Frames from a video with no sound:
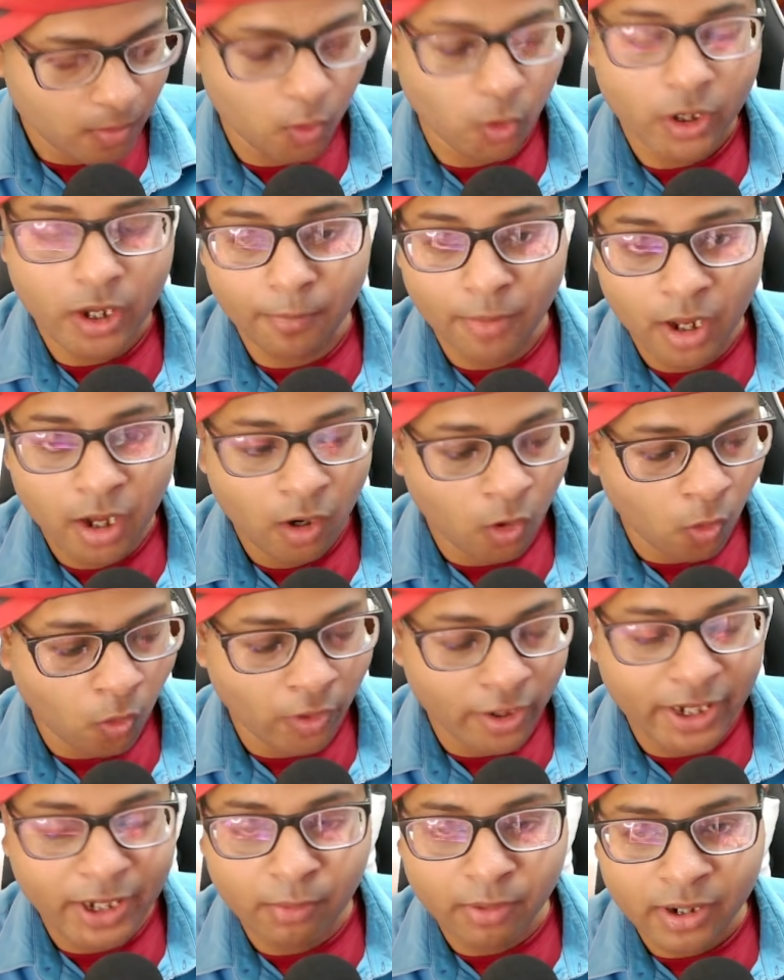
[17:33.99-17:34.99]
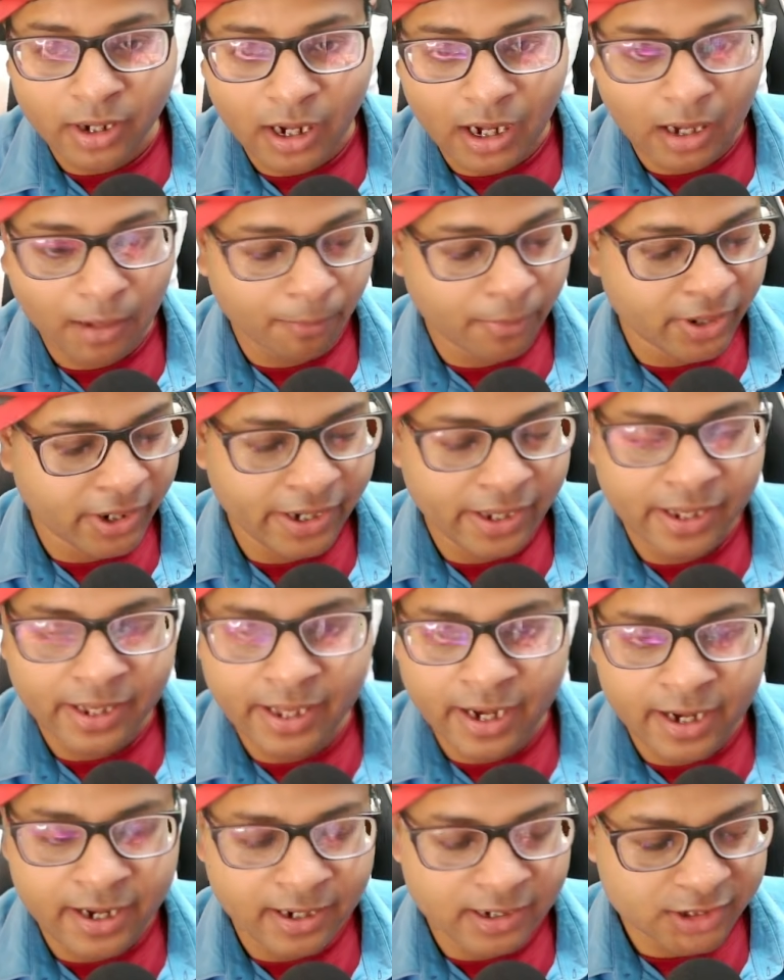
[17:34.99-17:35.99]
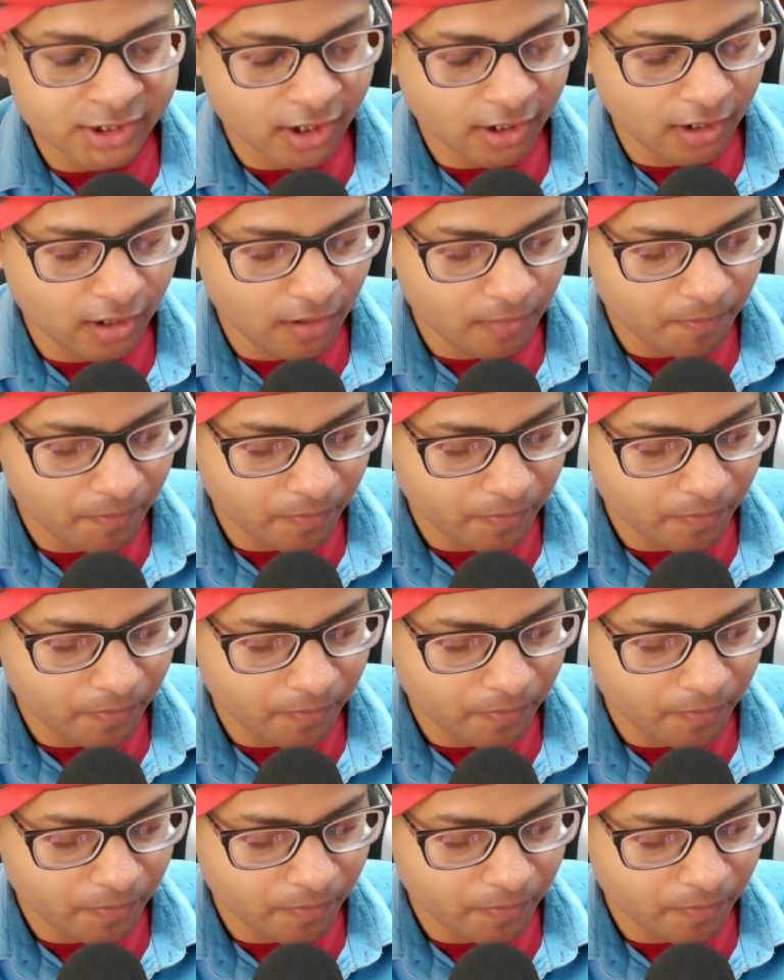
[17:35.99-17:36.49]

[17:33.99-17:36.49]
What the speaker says: Okay, when you are upgrading arena skill,